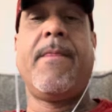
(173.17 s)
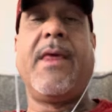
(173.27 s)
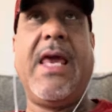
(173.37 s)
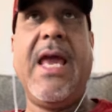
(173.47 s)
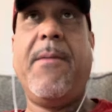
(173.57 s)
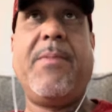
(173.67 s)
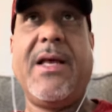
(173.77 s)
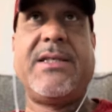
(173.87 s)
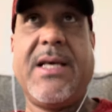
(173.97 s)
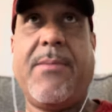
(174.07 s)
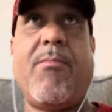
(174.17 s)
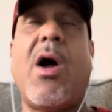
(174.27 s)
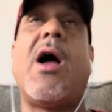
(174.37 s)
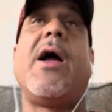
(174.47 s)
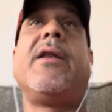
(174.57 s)
Keep this in
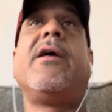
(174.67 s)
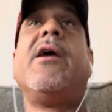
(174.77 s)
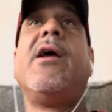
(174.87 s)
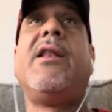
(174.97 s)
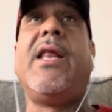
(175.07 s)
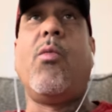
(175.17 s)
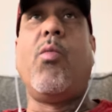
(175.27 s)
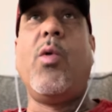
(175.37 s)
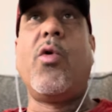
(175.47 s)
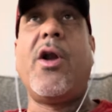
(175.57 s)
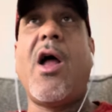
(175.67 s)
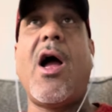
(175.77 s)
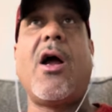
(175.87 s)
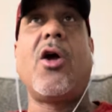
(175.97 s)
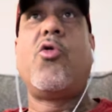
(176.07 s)
mind, that we were
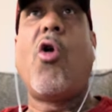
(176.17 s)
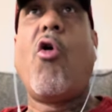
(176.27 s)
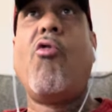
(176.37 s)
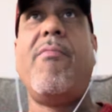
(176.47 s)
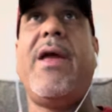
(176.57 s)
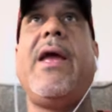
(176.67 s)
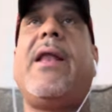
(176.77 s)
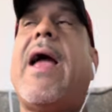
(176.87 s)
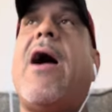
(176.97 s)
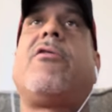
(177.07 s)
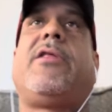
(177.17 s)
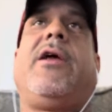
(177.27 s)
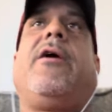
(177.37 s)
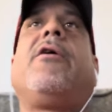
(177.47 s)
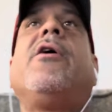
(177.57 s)
not grown men out
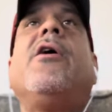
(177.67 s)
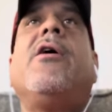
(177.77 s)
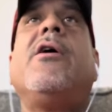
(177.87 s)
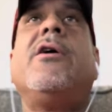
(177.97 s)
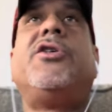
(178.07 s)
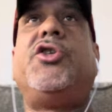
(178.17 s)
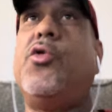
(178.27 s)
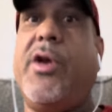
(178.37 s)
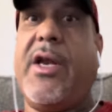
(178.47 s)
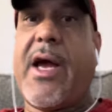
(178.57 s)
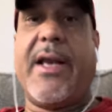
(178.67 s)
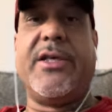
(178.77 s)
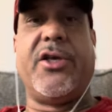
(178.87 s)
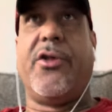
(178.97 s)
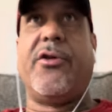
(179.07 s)
there shooting at
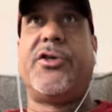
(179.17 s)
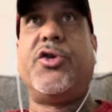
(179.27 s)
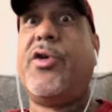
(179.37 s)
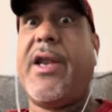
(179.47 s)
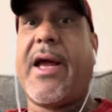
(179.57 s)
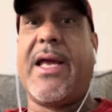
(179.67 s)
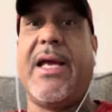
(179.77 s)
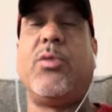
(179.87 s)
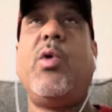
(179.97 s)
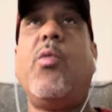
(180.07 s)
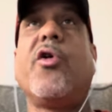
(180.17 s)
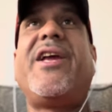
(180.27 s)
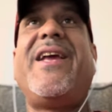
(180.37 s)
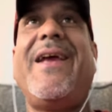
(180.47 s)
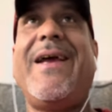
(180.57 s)
each other, shooting at kids. We were
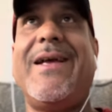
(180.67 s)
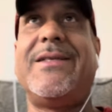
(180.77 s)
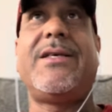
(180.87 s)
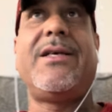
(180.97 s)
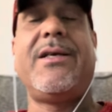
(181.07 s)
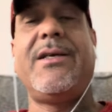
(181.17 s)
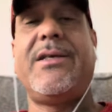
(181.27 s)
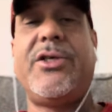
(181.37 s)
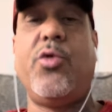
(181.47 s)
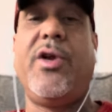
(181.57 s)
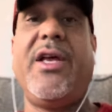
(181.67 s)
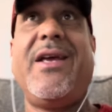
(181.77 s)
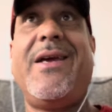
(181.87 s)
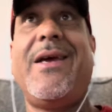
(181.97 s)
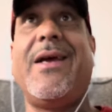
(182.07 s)
kids shooting
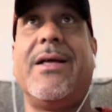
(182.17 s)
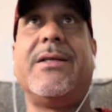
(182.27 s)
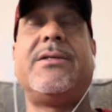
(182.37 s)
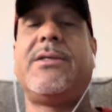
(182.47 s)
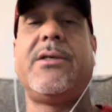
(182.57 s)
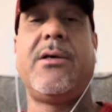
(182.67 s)
kids.